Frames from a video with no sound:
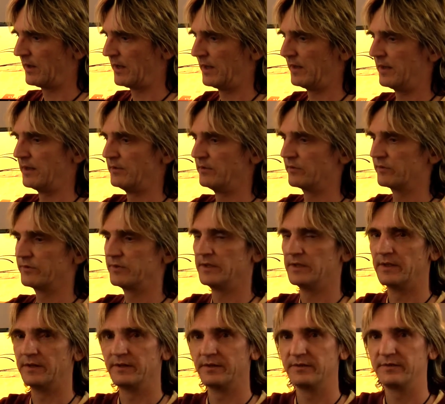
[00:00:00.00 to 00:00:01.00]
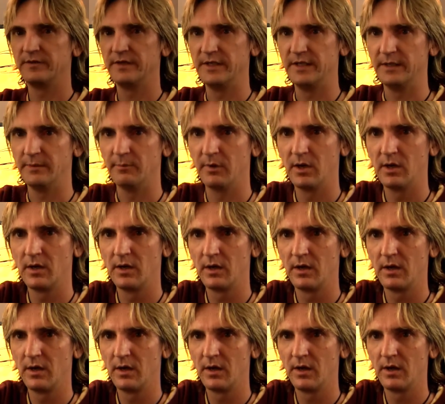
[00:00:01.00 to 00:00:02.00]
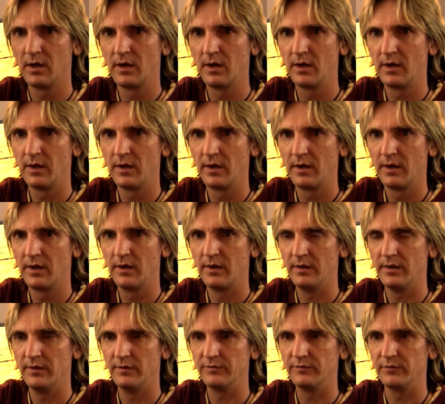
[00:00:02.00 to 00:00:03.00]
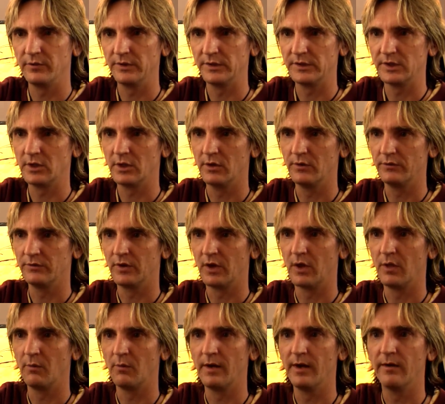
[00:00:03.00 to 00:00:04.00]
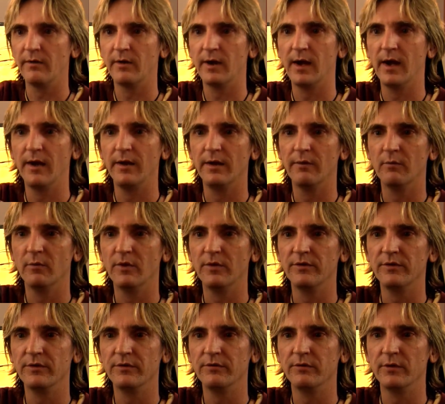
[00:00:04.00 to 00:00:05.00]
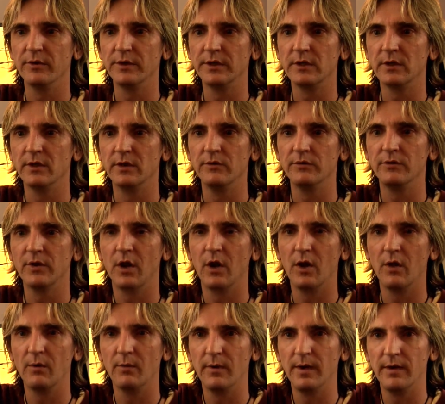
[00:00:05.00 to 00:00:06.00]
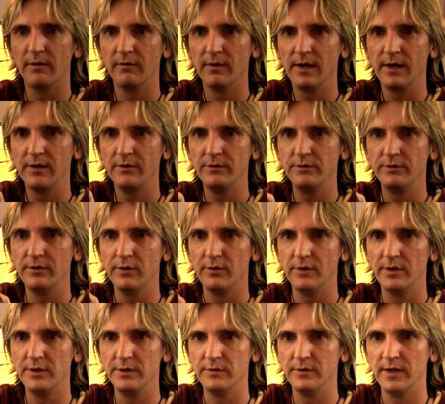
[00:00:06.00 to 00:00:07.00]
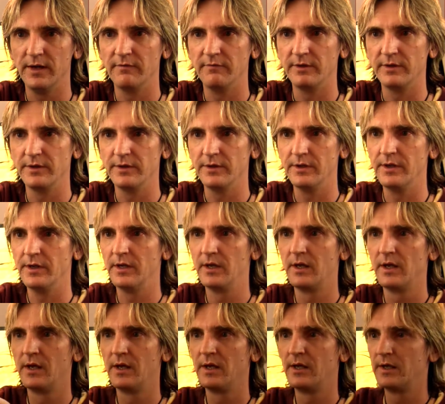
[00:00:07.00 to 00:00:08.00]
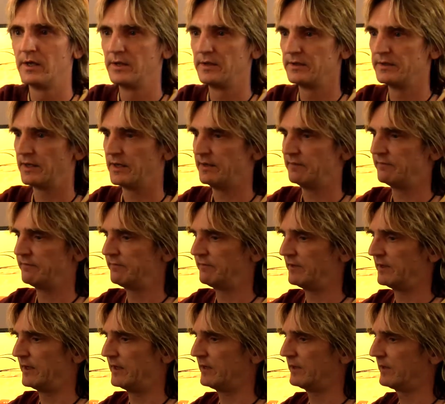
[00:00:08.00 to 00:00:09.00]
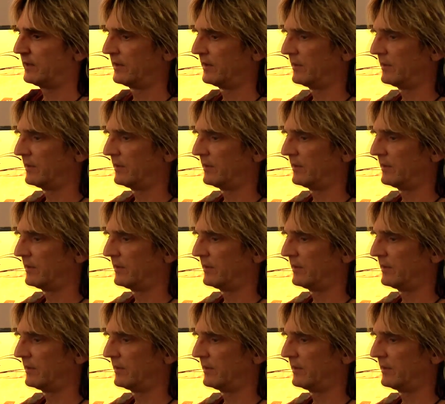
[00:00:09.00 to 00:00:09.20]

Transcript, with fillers: and then you'll see that the seam is fully closed all the way around, and once it's fully closed all the way around, you know that you have a good tight fit.